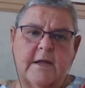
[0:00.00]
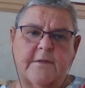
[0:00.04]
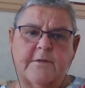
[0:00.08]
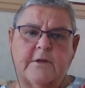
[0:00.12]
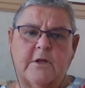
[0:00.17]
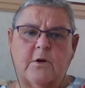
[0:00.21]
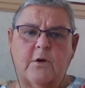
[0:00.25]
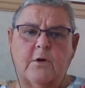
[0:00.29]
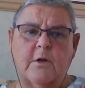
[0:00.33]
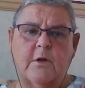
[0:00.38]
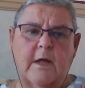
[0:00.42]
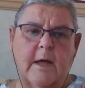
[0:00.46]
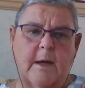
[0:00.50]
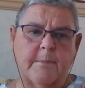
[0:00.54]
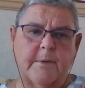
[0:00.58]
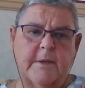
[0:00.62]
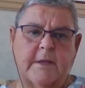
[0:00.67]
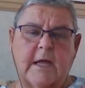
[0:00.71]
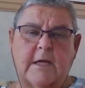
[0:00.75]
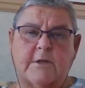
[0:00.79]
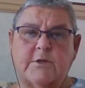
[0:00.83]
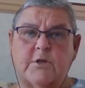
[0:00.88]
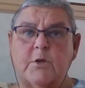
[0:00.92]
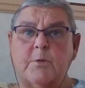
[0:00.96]
Sure, and
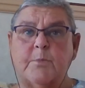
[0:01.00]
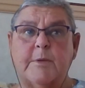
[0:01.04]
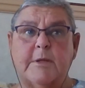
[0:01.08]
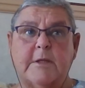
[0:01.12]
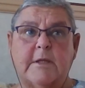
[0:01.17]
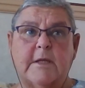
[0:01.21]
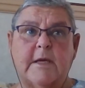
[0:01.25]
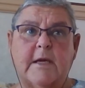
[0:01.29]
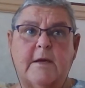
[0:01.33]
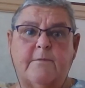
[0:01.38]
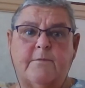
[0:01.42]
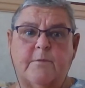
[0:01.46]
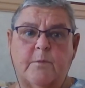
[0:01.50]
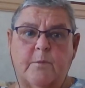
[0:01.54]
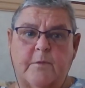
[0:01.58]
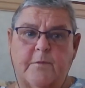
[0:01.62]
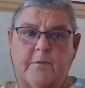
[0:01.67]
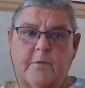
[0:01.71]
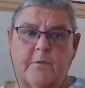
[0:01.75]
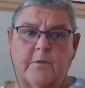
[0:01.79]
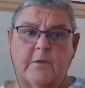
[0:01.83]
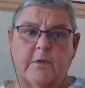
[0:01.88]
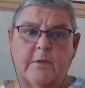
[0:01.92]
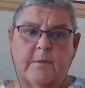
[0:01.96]
I do
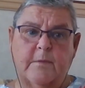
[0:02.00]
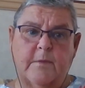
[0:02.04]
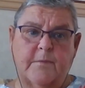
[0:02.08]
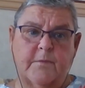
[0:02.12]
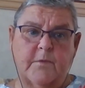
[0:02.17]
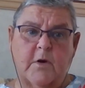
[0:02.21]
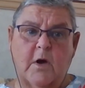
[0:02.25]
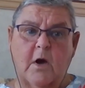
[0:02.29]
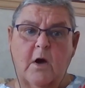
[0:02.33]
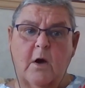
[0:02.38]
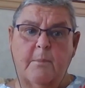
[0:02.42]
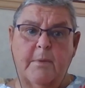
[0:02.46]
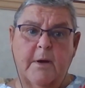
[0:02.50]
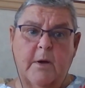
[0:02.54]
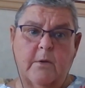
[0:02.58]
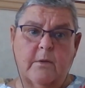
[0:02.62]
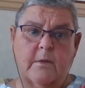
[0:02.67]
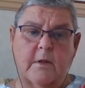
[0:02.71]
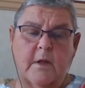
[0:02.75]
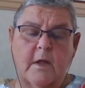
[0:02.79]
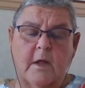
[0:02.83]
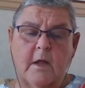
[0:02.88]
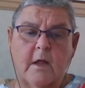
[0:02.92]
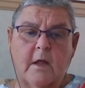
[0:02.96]
believe we've
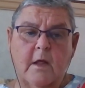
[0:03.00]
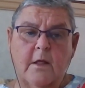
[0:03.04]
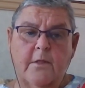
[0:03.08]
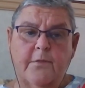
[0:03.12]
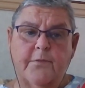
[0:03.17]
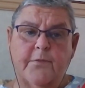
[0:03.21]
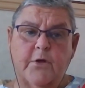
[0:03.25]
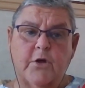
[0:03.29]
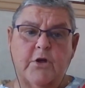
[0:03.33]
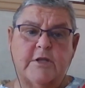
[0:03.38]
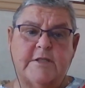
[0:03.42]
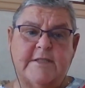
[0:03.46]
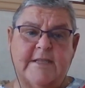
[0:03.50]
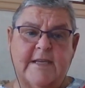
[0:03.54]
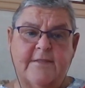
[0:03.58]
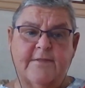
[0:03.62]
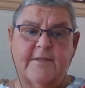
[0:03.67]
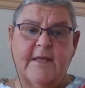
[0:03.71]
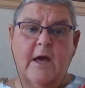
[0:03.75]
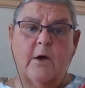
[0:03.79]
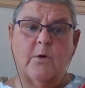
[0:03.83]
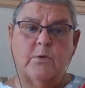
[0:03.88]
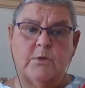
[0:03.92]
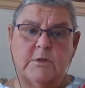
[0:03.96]
got about
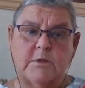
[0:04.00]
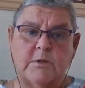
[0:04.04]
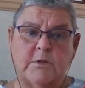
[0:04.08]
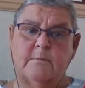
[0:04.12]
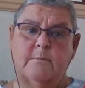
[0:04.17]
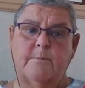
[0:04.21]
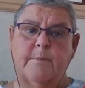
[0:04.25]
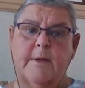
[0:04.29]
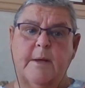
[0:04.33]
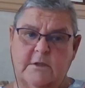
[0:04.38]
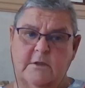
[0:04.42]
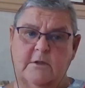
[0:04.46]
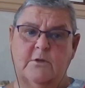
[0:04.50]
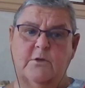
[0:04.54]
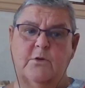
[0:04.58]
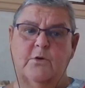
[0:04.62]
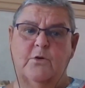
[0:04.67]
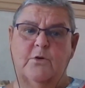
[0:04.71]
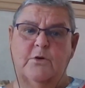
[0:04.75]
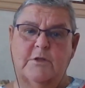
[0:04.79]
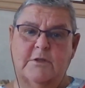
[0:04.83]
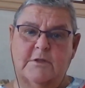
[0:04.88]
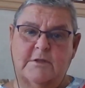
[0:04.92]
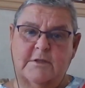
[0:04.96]
30,000
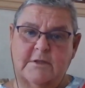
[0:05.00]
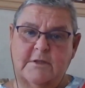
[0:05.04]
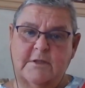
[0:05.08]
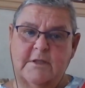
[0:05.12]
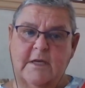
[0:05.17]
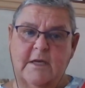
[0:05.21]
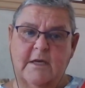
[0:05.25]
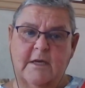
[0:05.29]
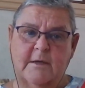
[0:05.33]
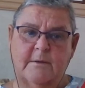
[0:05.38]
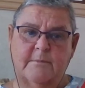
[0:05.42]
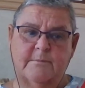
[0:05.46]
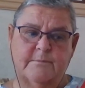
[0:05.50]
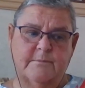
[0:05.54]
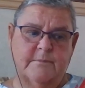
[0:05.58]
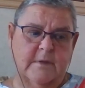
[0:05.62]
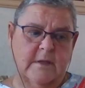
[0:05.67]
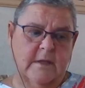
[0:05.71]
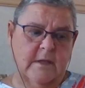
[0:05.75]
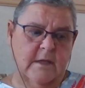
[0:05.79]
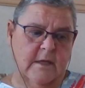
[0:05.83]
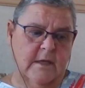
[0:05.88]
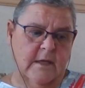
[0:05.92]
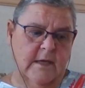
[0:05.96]
badminton courts
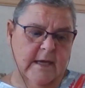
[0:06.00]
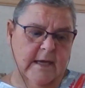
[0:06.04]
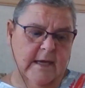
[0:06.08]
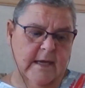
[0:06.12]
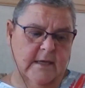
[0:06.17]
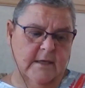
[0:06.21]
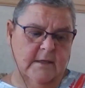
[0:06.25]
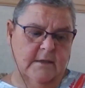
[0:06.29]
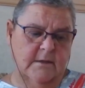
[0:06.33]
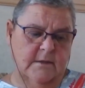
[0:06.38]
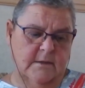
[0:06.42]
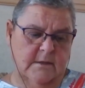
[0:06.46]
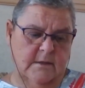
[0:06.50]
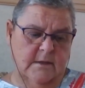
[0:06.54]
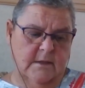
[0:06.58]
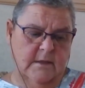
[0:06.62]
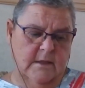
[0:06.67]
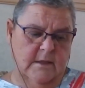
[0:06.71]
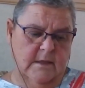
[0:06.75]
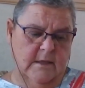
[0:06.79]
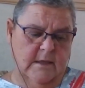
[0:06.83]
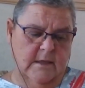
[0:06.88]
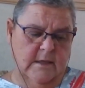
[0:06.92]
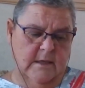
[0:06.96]

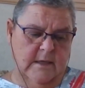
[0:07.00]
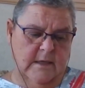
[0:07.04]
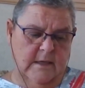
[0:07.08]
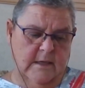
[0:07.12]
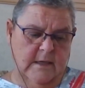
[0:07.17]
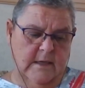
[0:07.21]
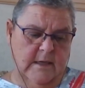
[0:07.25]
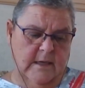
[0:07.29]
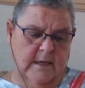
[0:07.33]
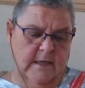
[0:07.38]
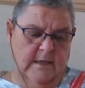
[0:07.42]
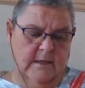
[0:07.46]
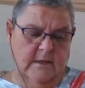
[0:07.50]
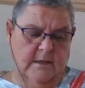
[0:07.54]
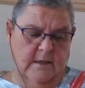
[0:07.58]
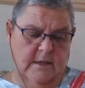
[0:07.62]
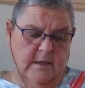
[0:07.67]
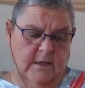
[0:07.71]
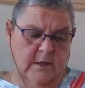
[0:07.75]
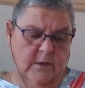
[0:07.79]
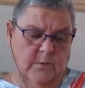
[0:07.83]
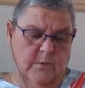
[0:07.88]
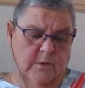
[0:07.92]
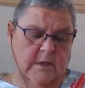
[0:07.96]
in
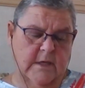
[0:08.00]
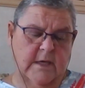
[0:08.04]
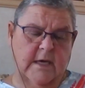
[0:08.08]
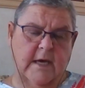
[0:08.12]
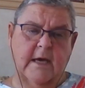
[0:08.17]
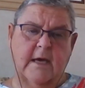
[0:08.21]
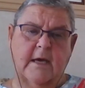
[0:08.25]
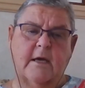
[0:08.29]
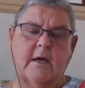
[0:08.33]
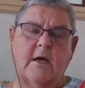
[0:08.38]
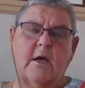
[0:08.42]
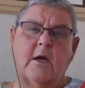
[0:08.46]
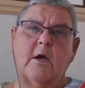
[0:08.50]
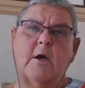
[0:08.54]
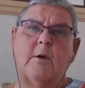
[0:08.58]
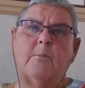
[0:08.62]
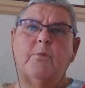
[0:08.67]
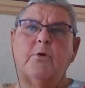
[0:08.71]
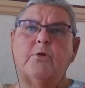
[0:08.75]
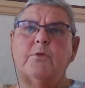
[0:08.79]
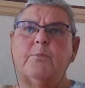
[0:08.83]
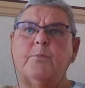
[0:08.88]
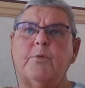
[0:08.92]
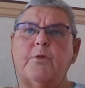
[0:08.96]
in the
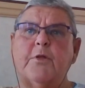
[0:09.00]
UK.